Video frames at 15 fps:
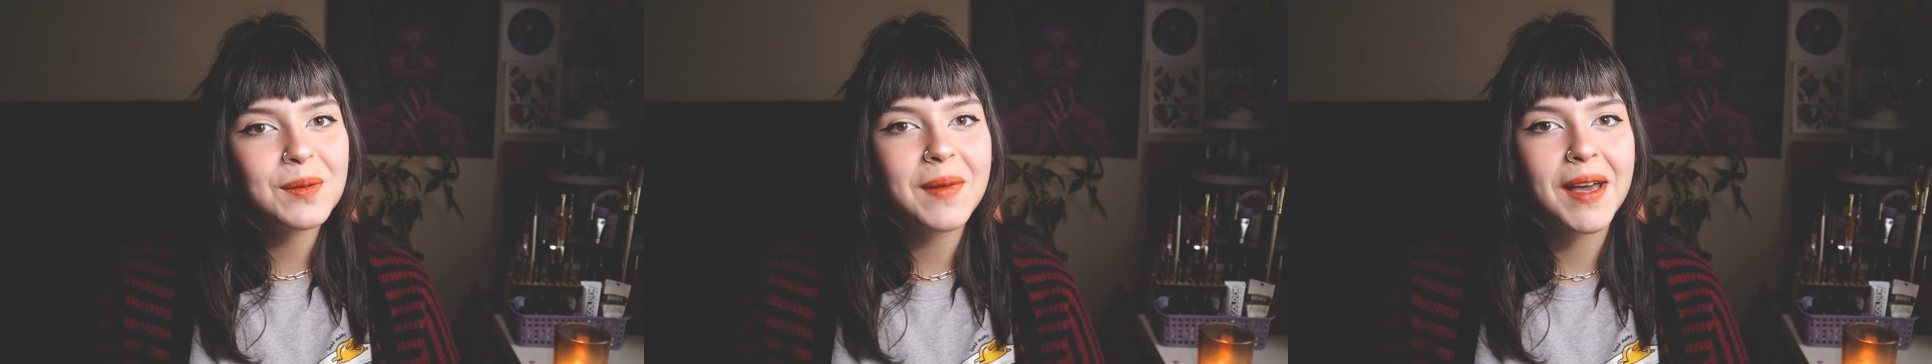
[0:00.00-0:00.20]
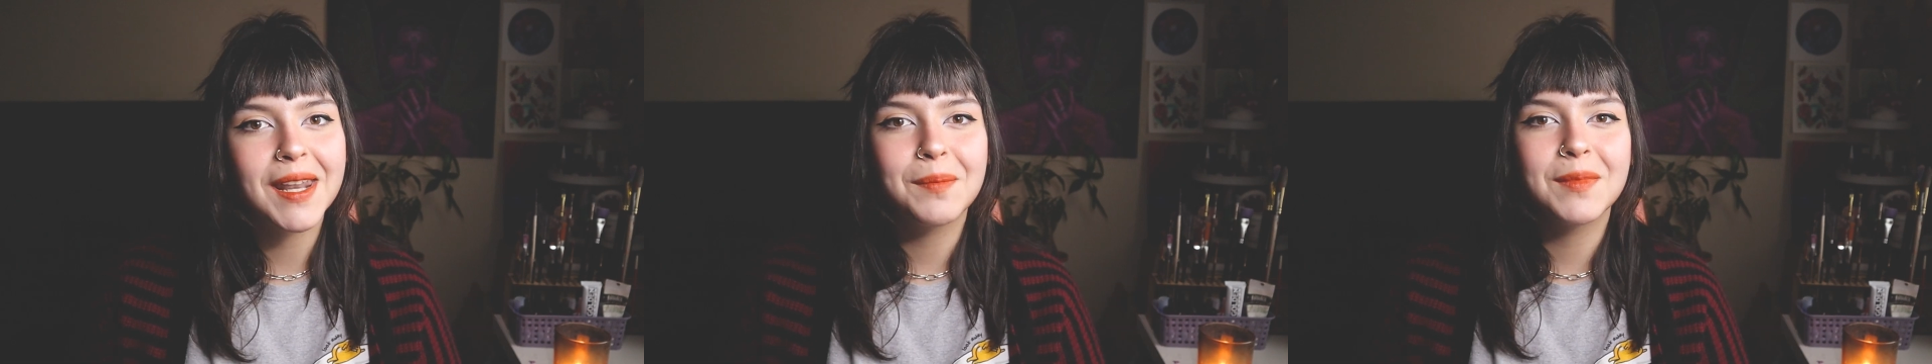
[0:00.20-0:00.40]

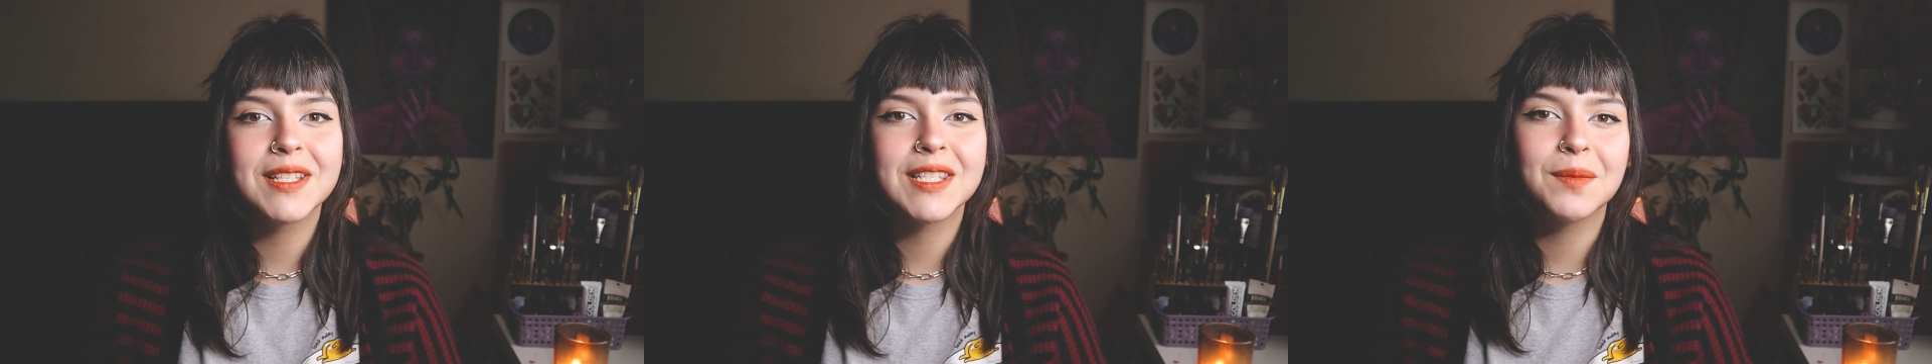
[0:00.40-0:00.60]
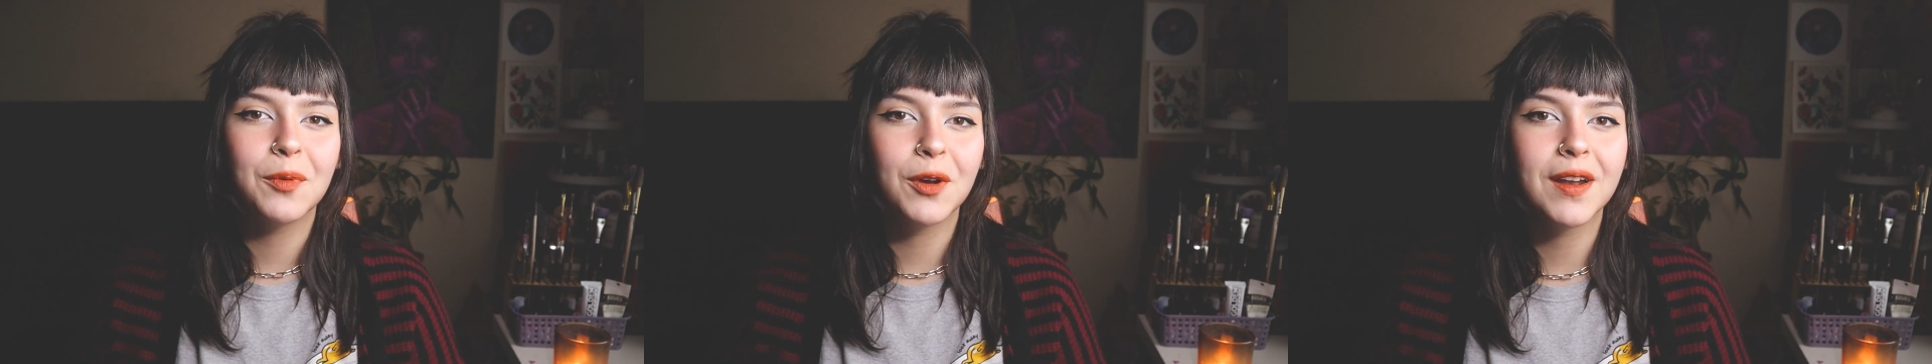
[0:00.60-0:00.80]
My name
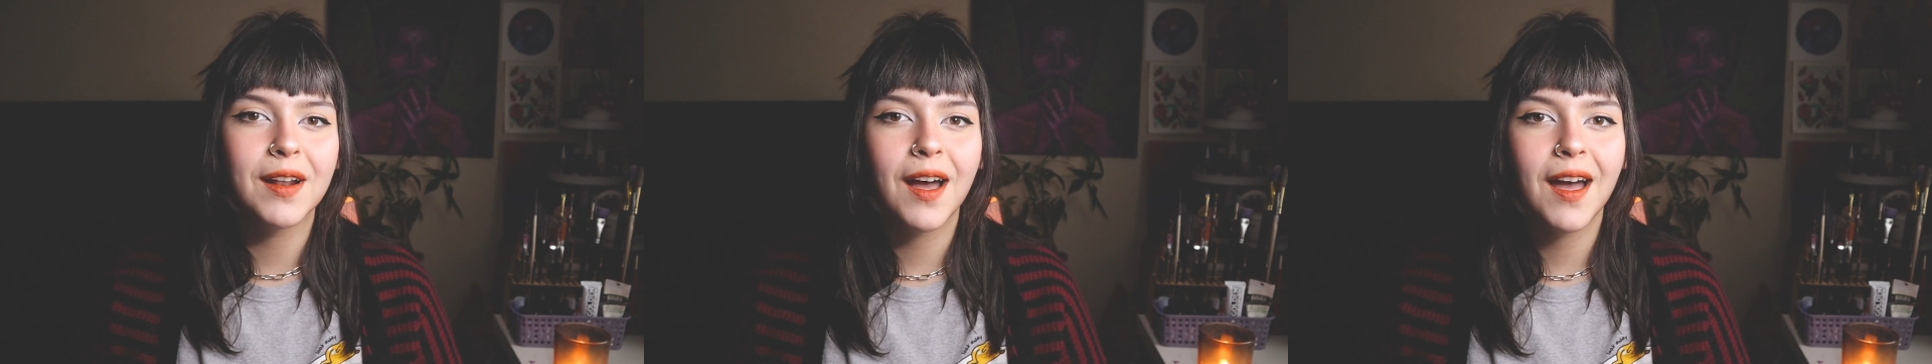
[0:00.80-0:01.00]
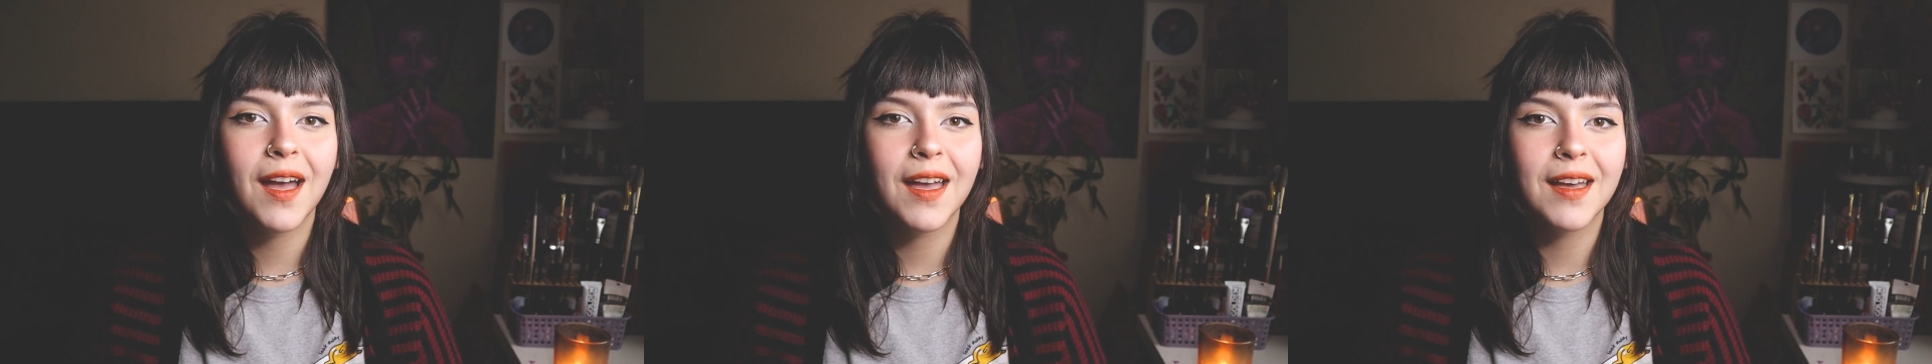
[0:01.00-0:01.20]
is
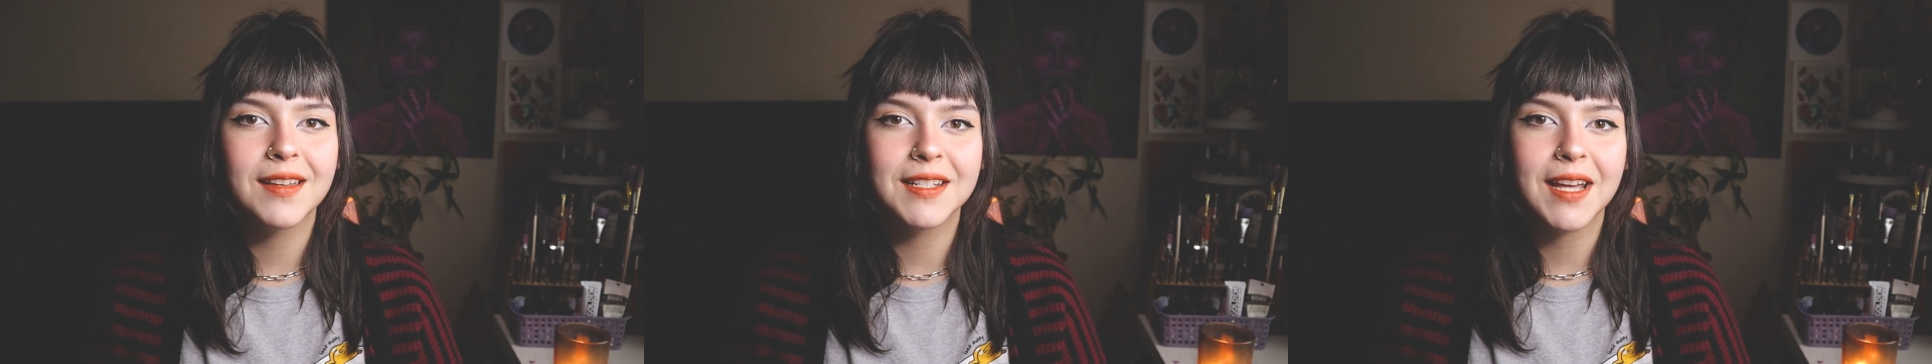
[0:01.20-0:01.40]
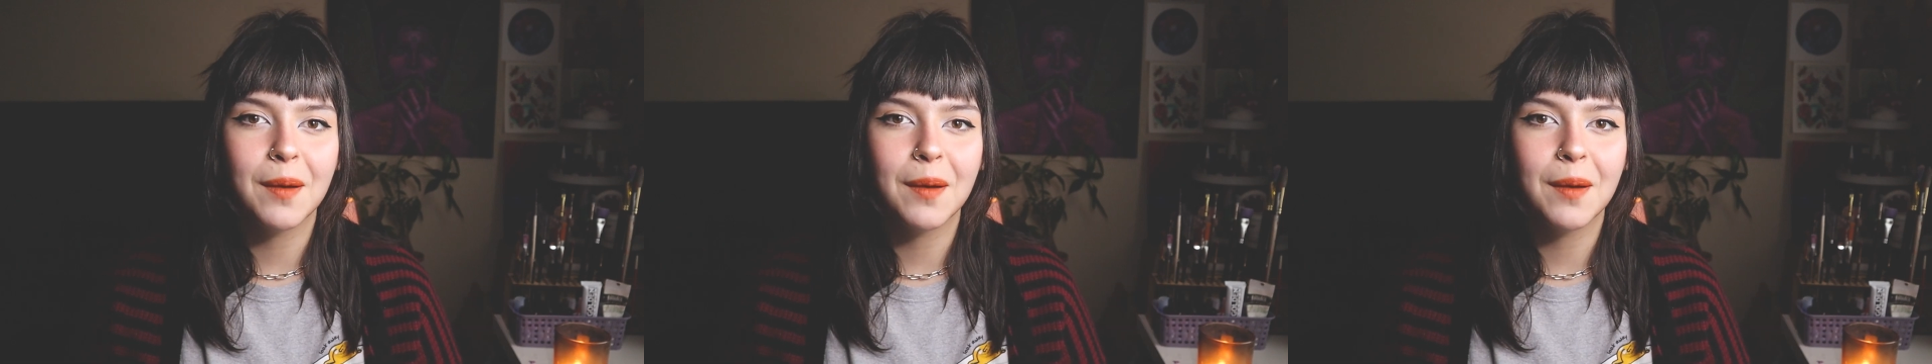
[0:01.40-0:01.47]
Sabrina and